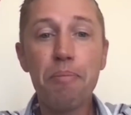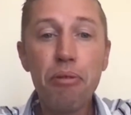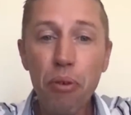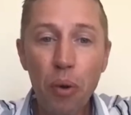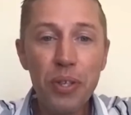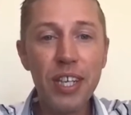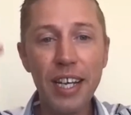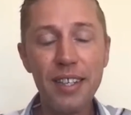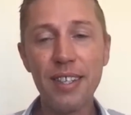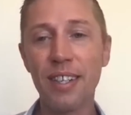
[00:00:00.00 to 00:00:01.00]

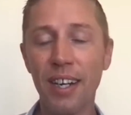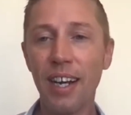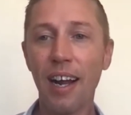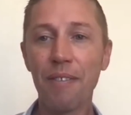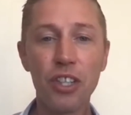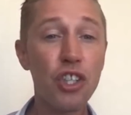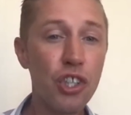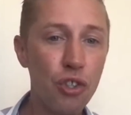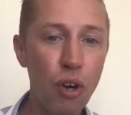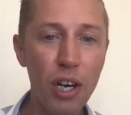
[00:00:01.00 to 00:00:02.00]
process and the
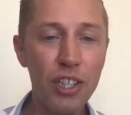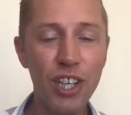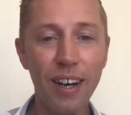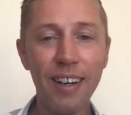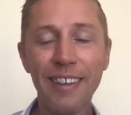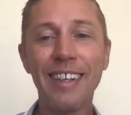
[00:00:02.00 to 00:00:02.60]
structure,